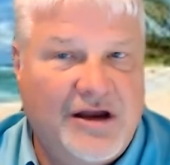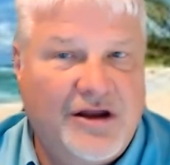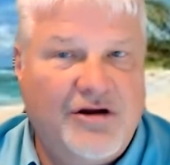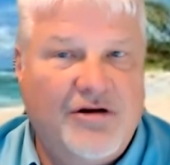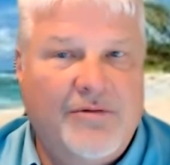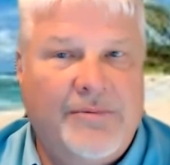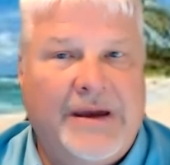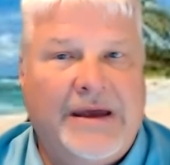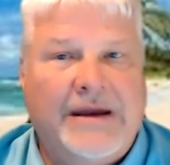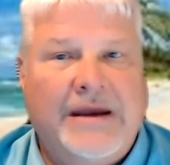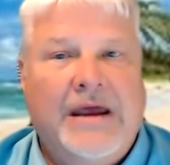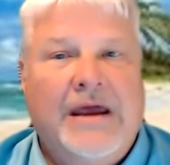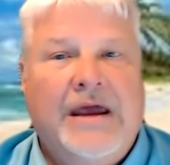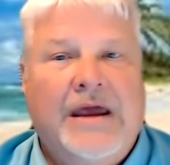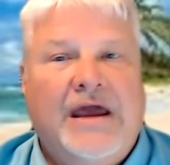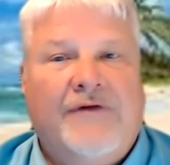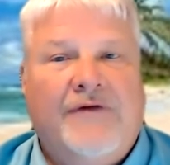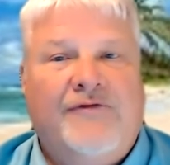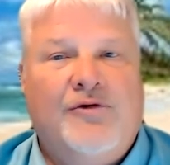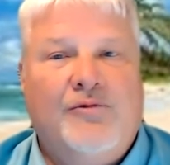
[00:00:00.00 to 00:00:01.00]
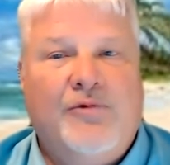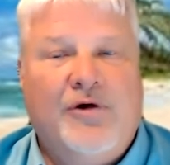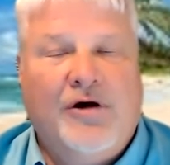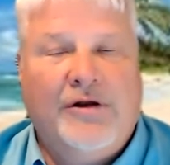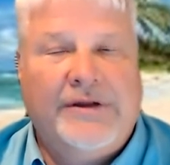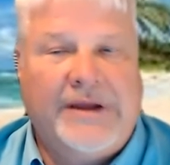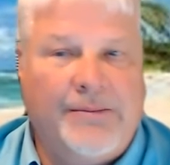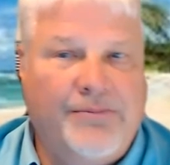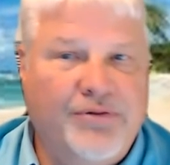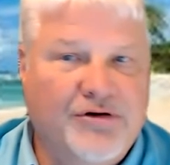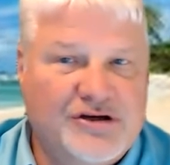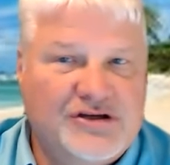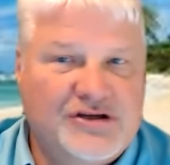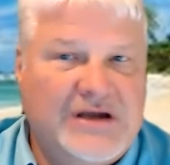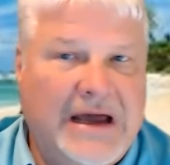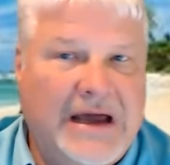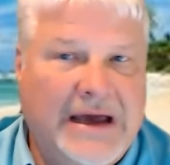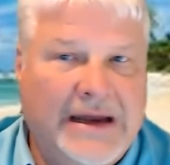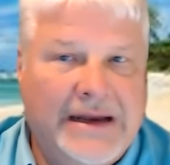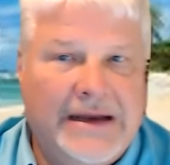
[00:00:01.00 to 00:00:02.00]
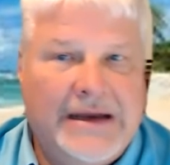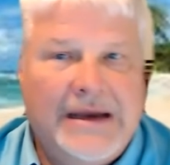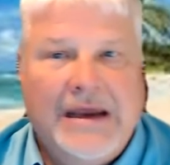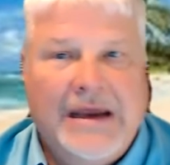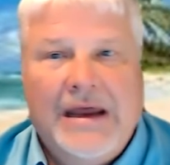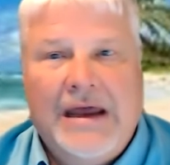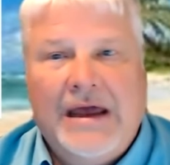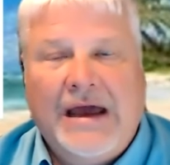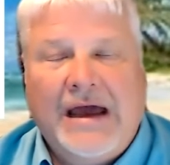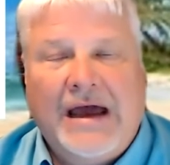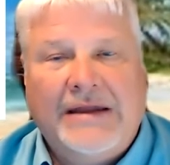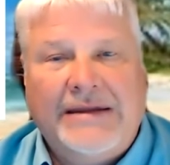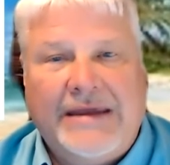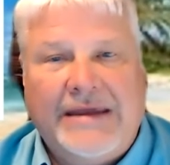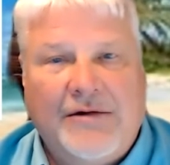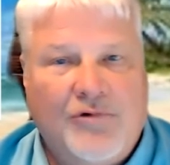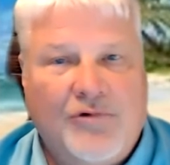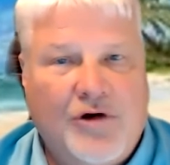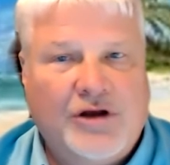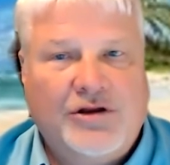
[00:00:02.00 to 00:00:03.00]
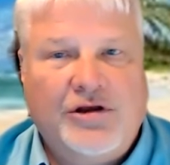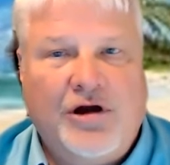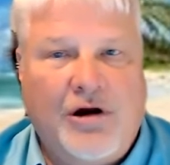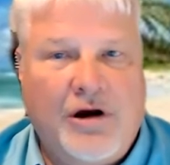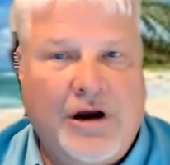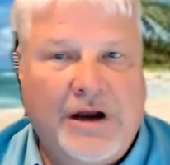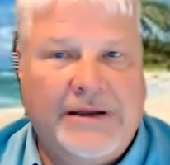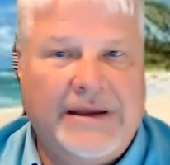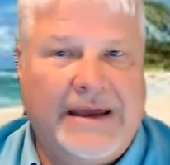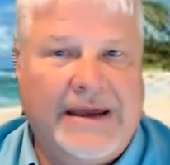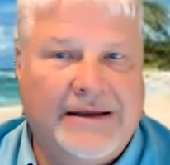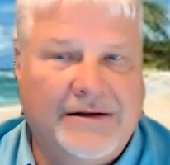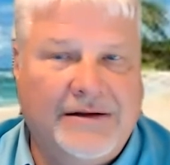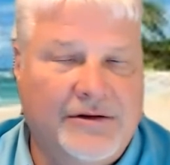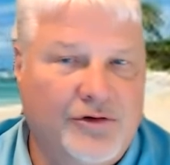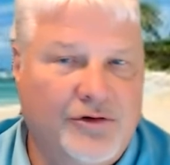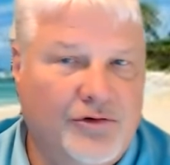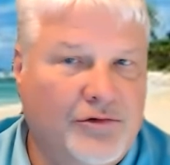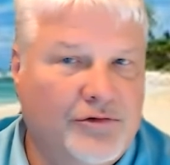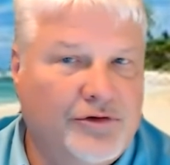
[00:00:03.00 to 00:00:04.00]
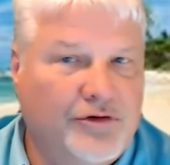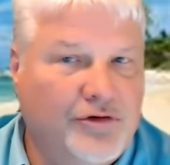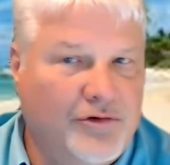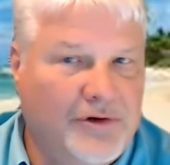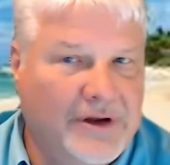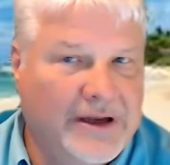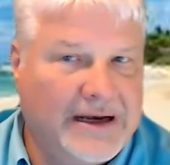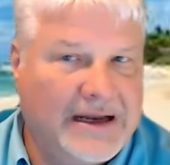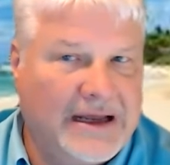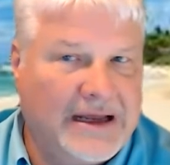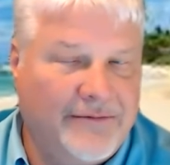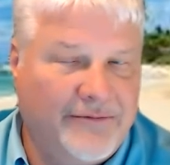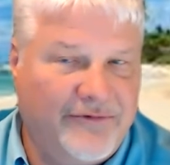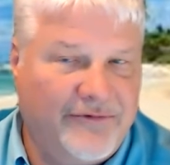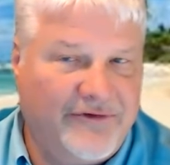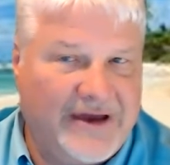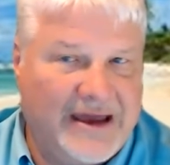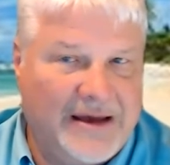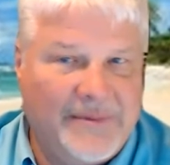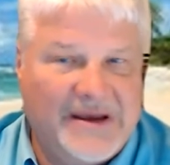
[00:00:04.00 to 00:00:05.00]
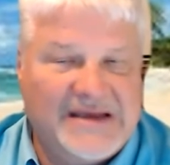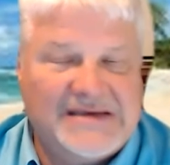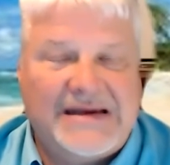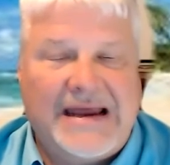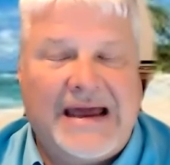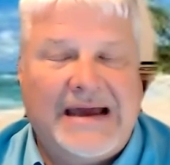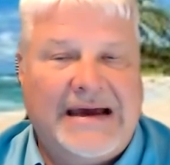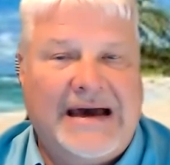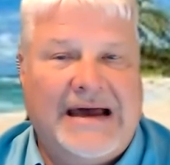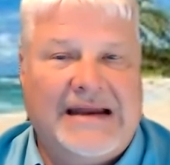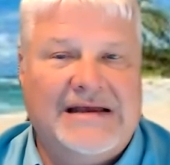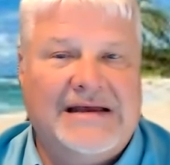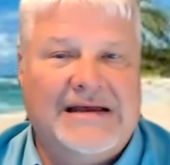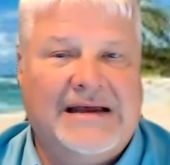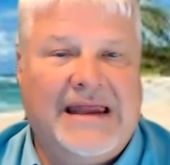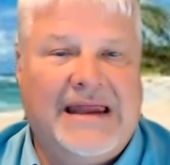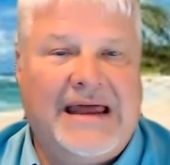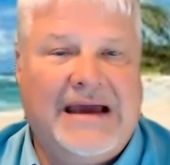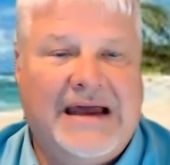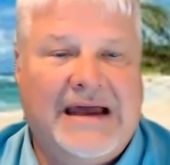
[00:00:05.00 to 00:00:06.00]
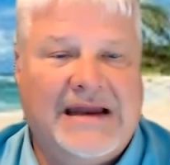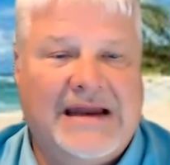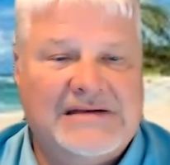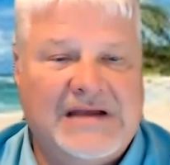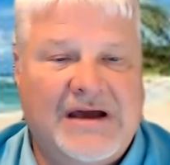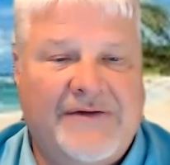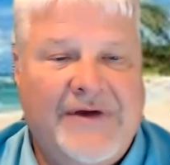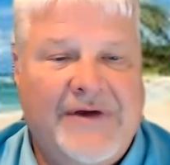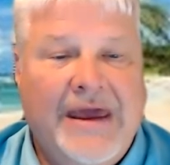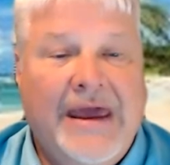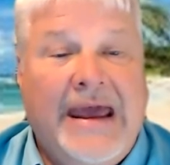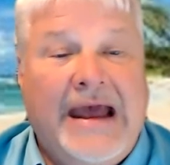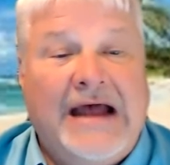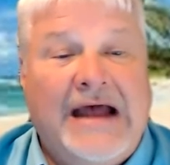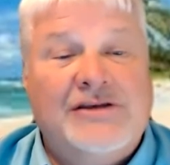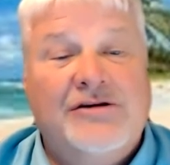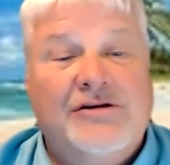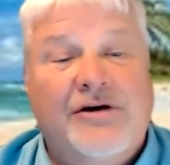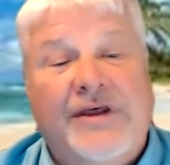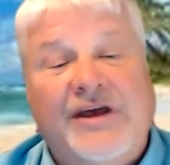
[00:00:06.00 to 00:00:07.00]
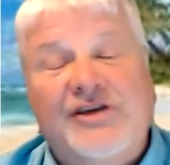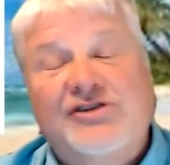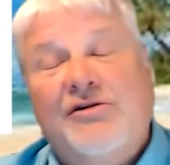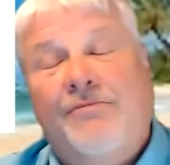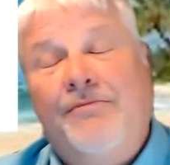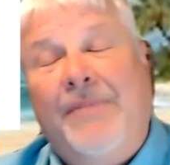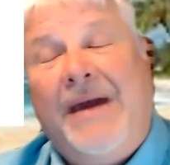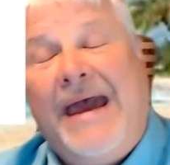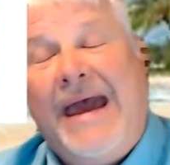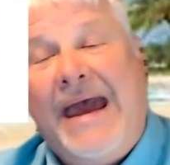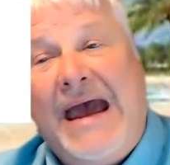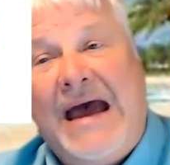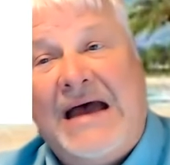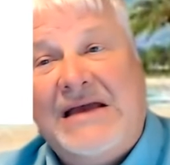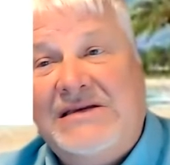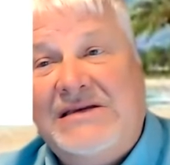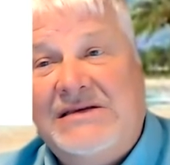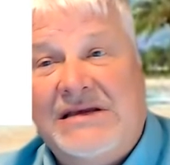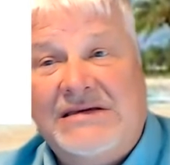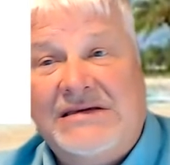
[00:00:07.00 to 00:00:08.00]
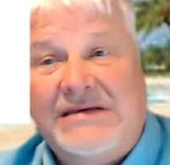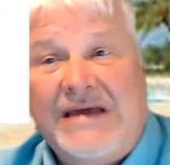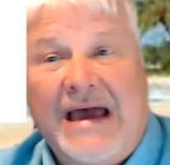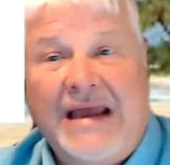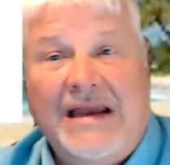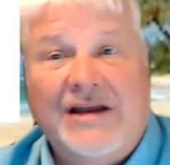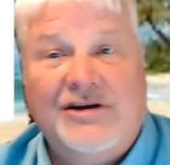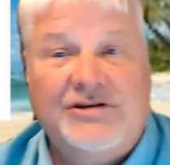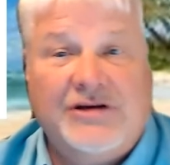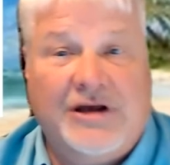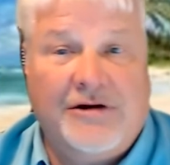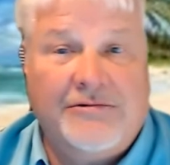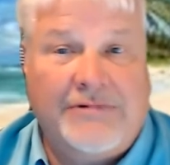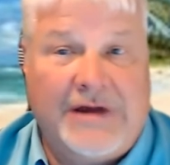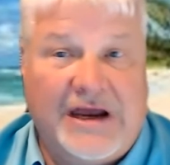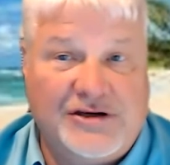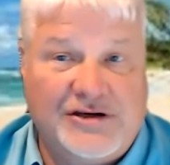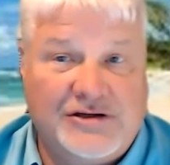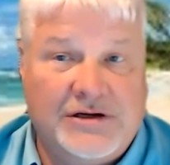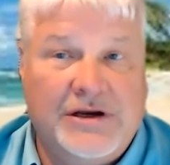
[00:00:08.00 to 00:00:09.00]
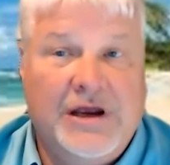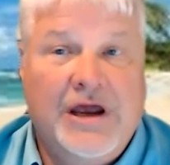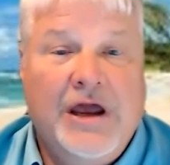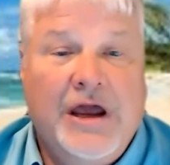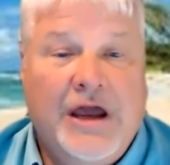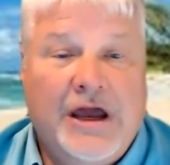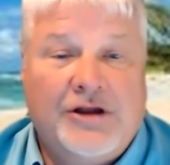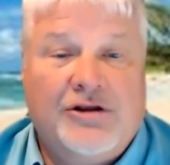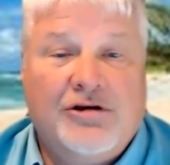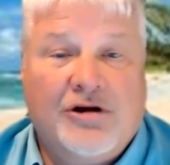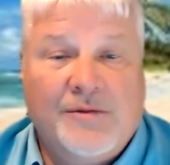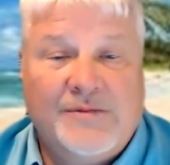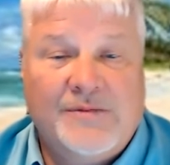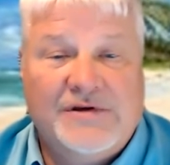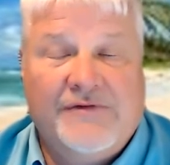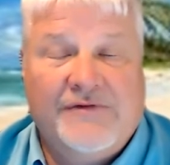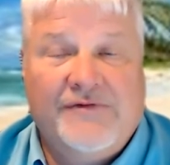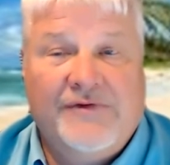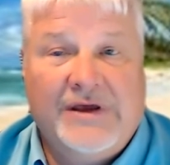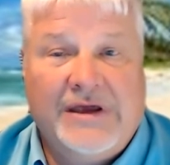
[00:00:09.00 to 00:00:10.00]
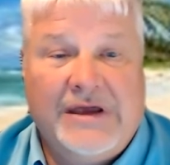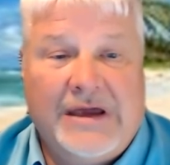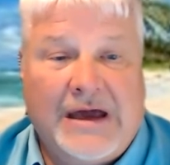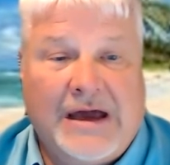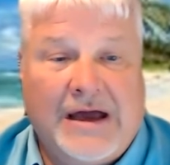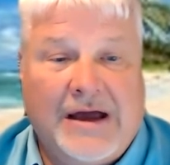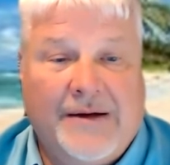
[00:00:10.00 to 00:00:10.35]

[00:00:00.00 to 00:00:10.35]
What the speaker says: a little bit, if you will. They pushed on it. They worked hard. They had dual income families and that kind of stuff. And so they surpassed the silent generation in terms of who